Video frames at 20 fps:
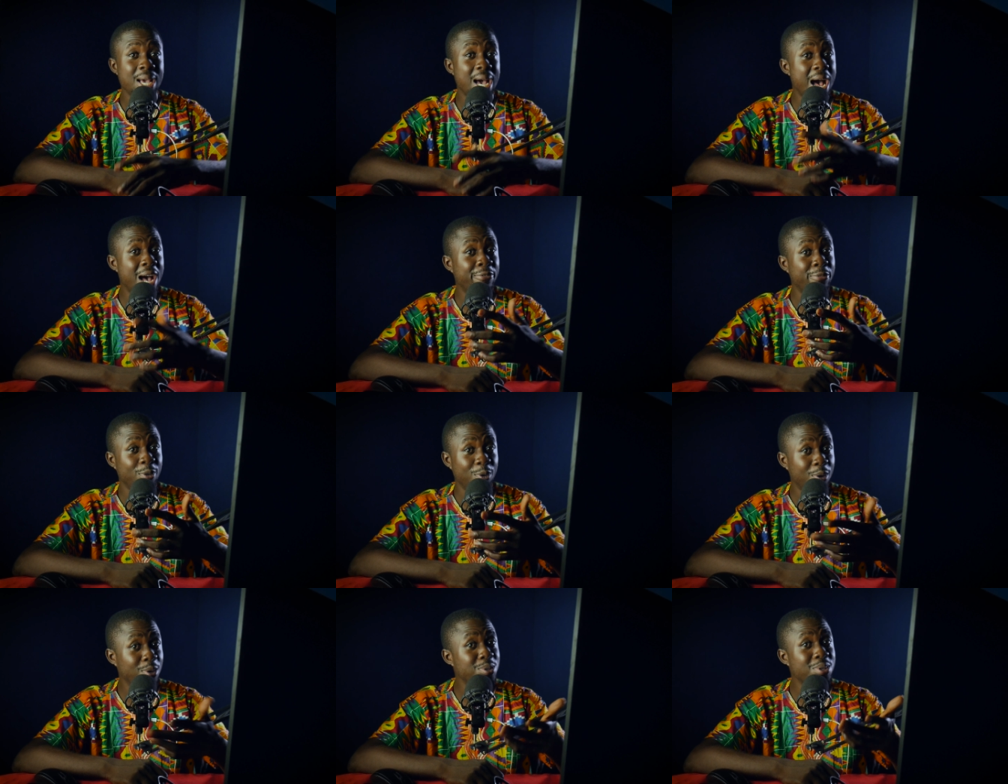I have
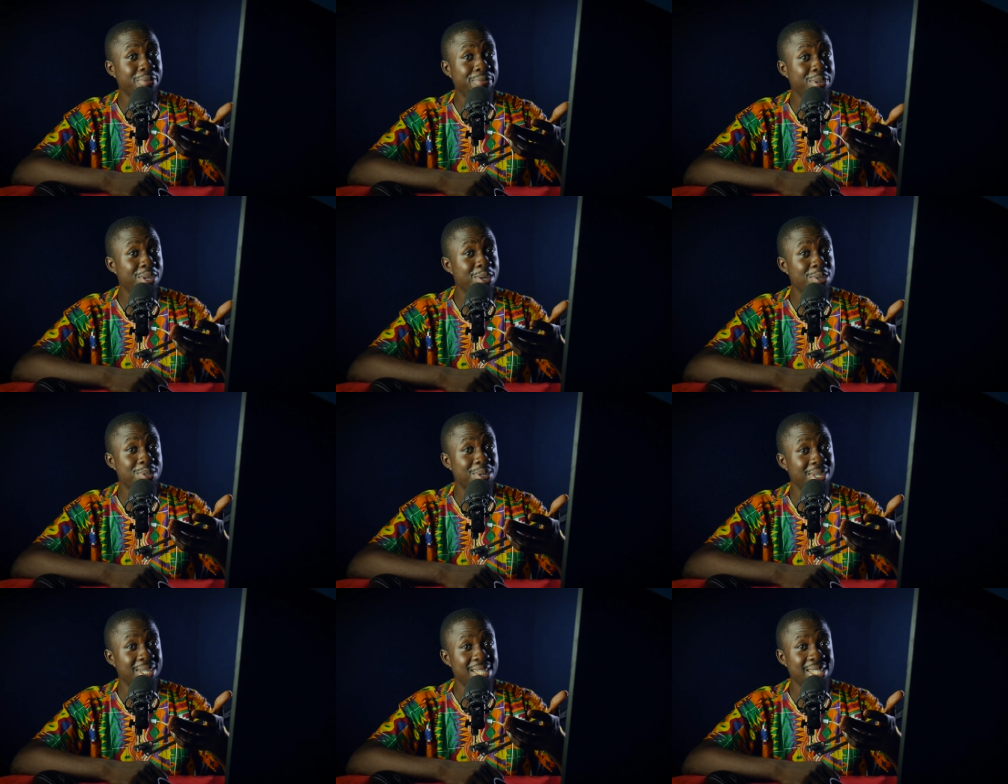lots of
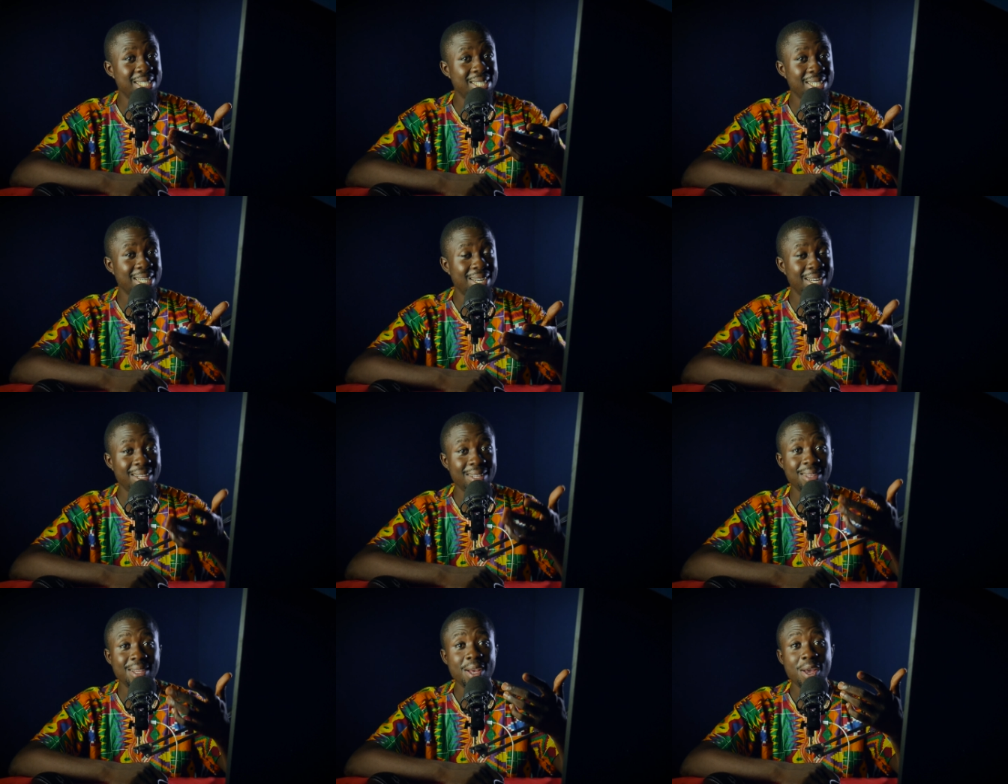videos on this
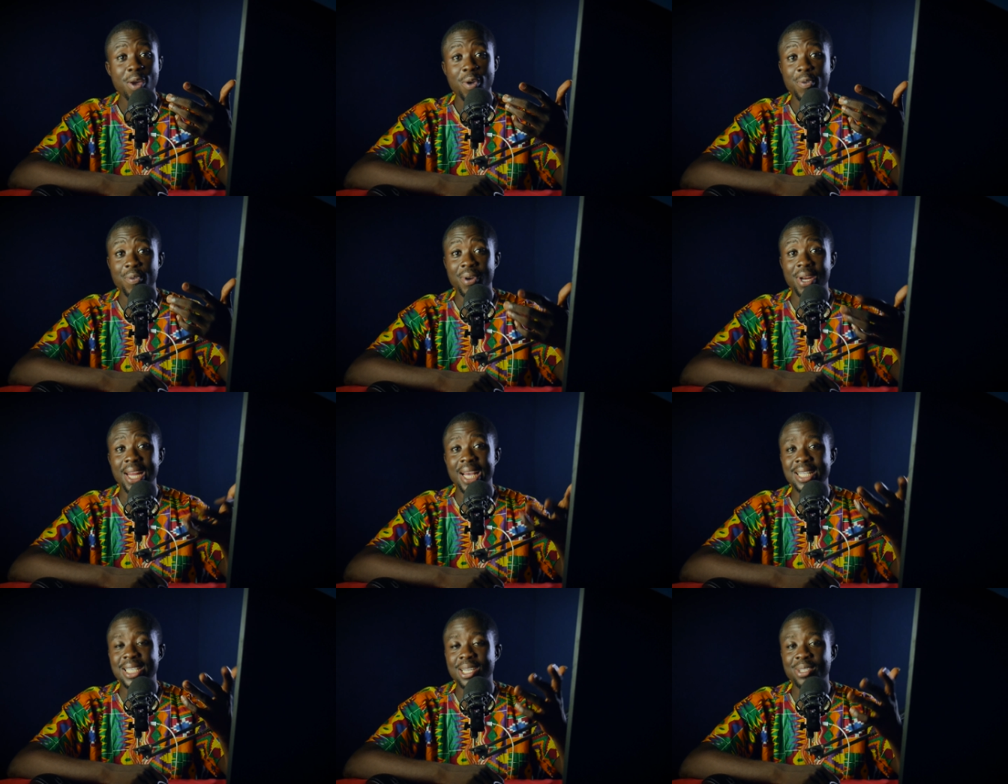channel
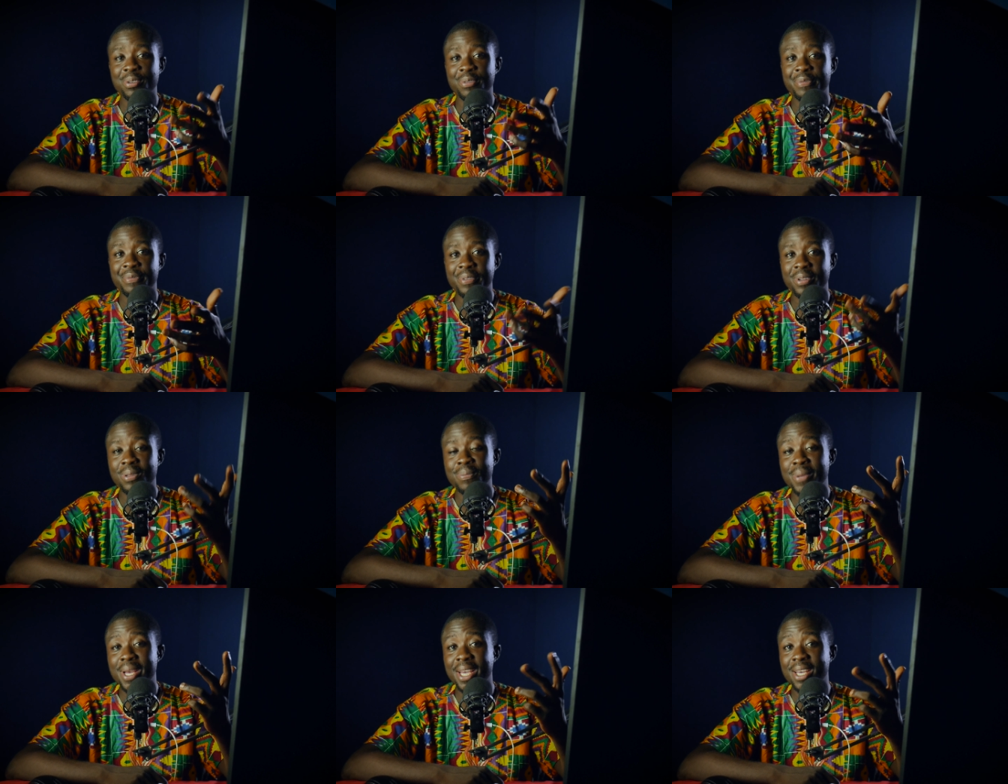related to
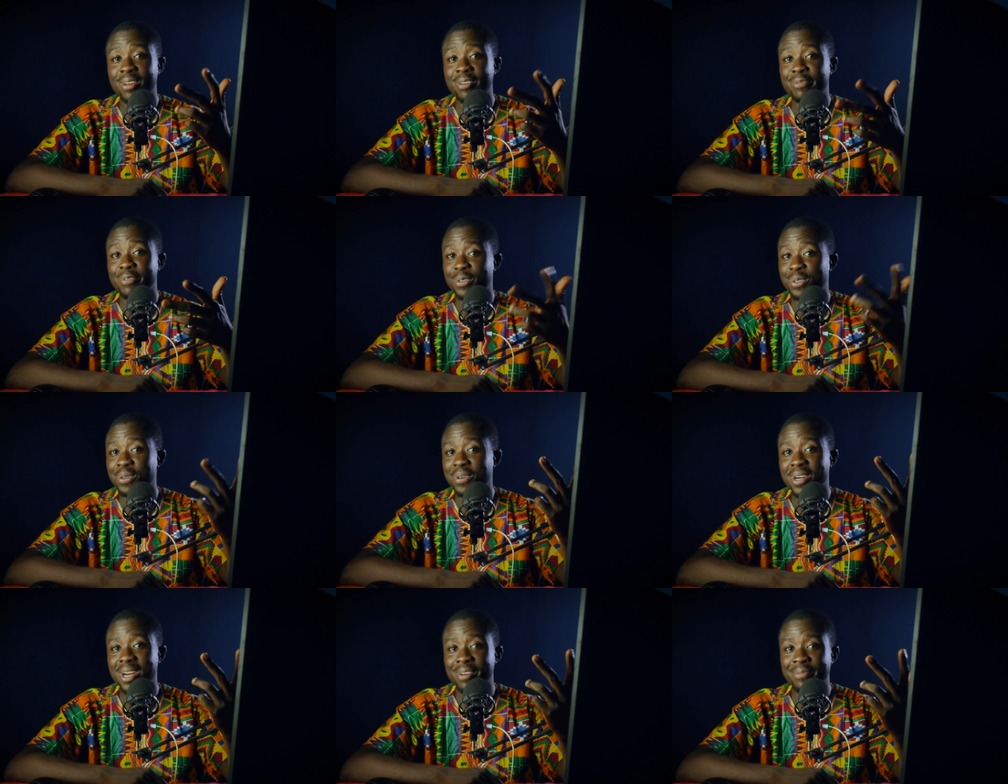filmmaking,
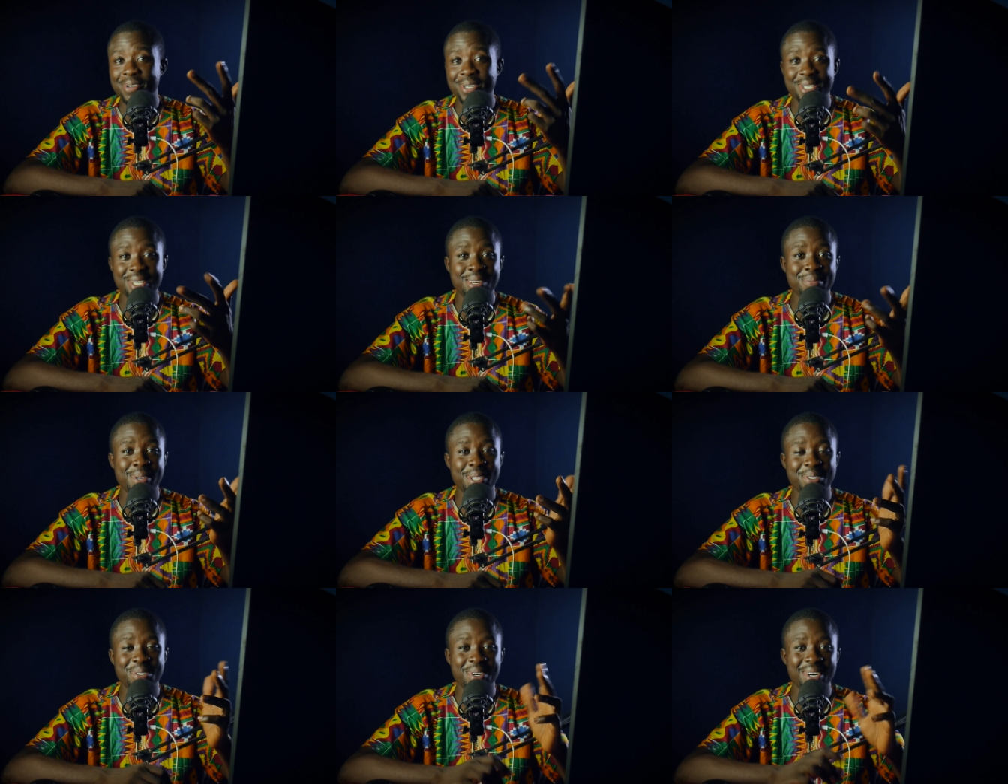photography,
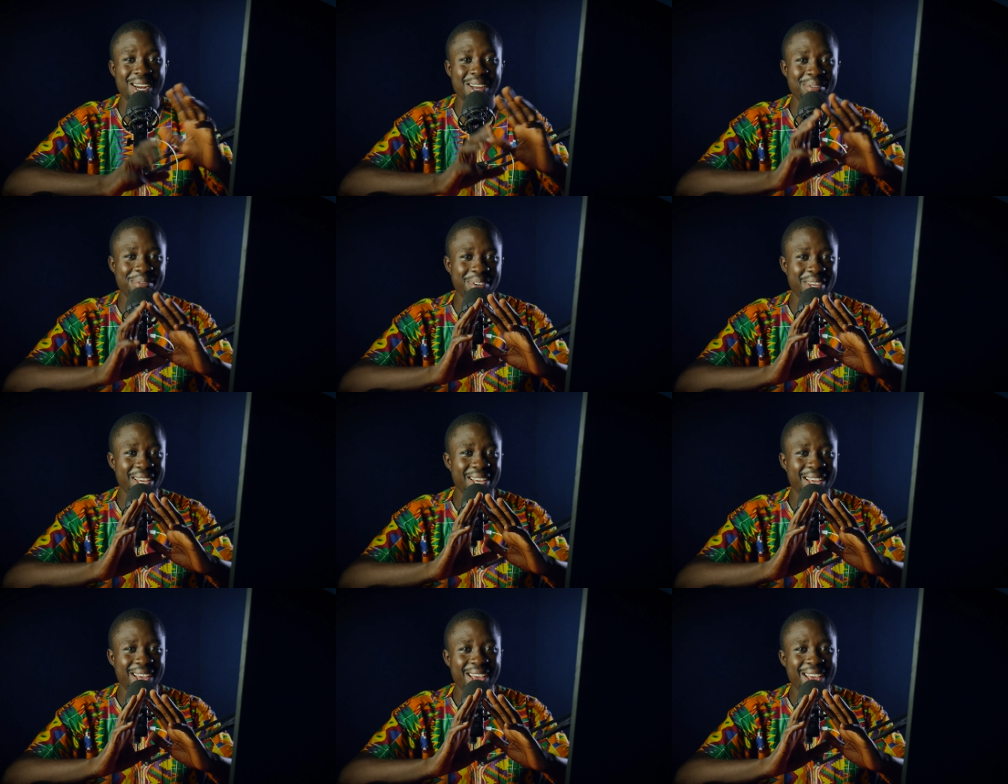cinematography,
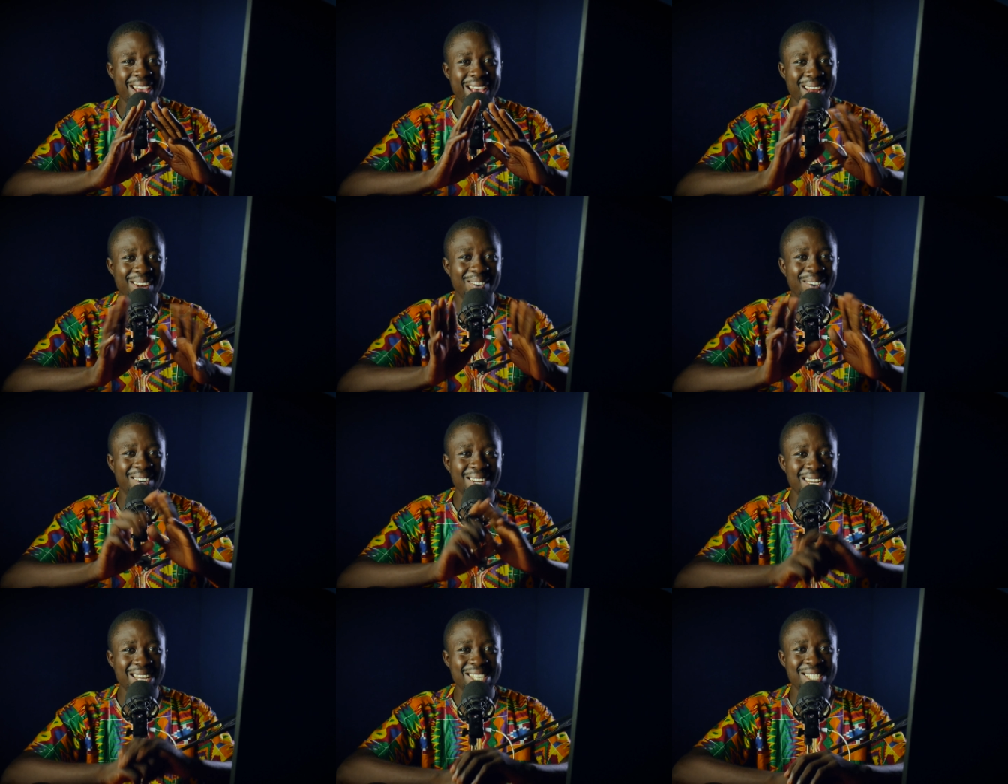and
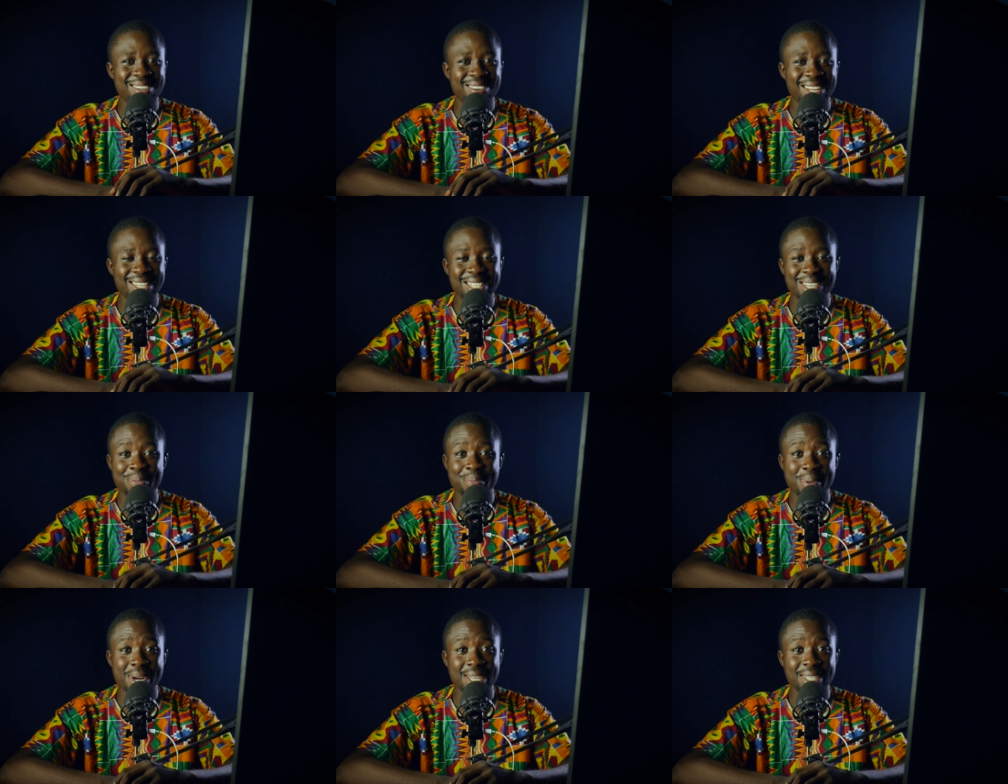all its
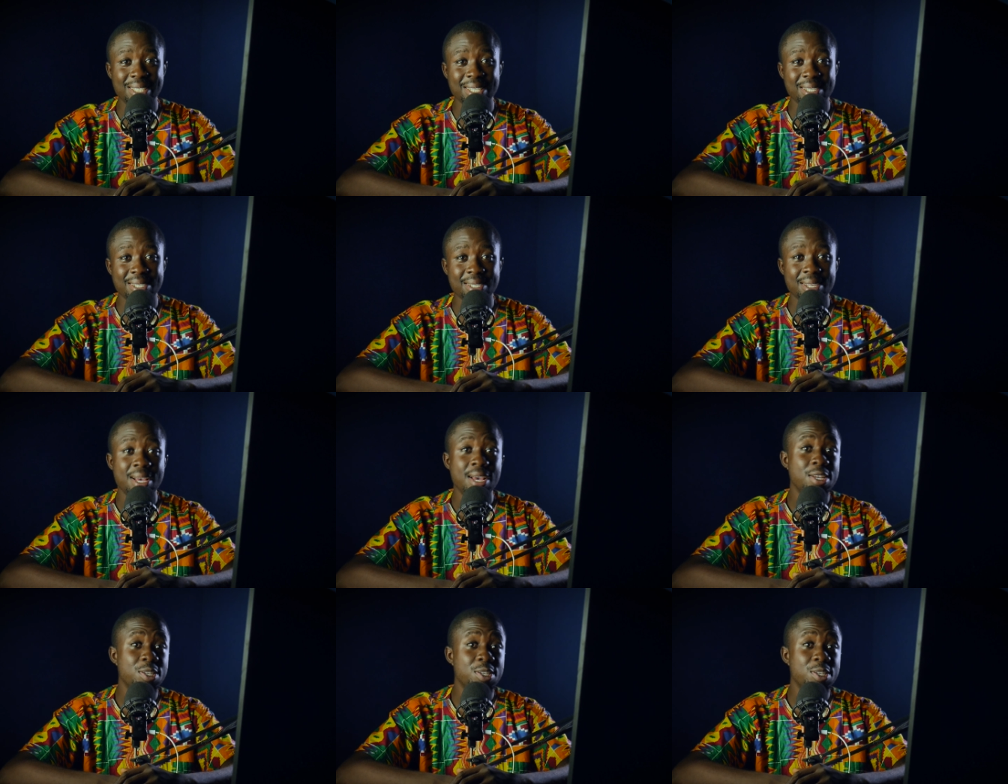related branches.